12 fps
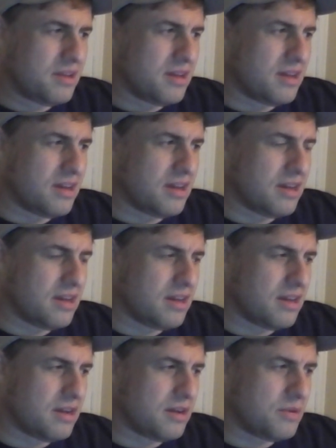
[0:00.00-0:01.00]

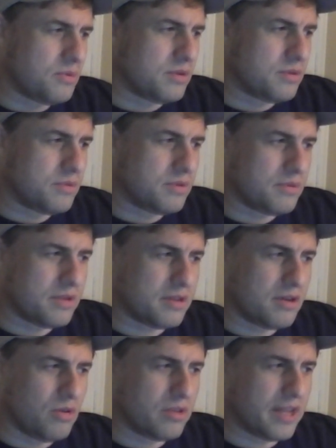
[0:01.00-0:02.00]

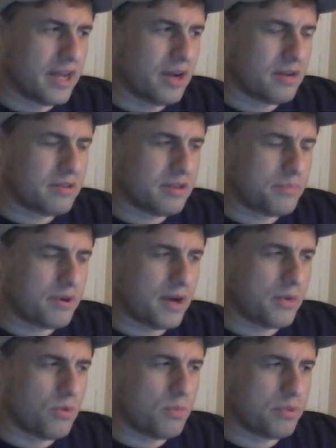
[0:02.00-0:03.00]
With holding out, he
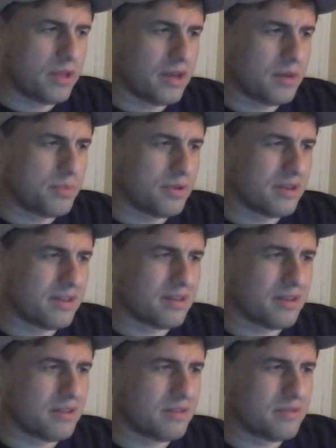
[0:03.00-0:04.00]
probably won't play.
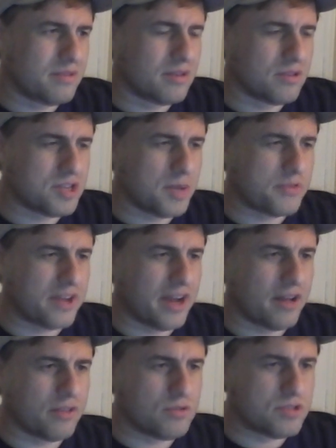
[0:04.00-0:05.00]
But James
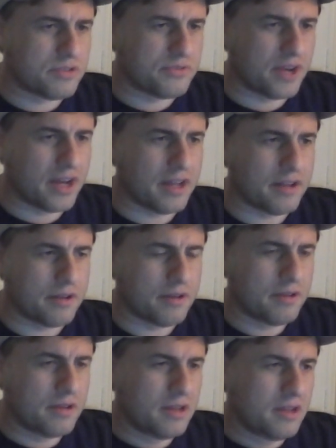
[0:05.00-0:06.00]
Conner will do just
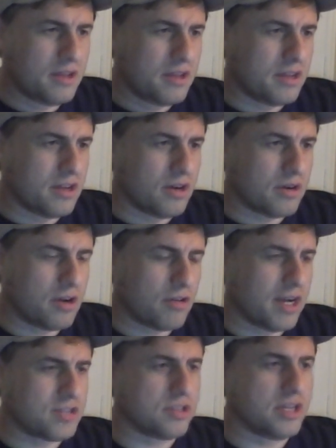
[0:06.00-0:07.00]
fine. And
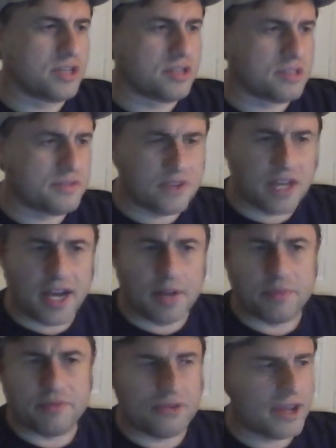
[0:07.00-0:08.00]
congratulations if you got
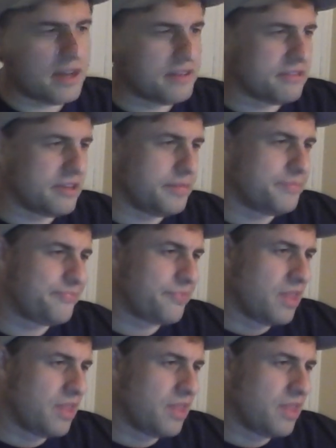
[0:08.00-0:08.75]
him in fantasy.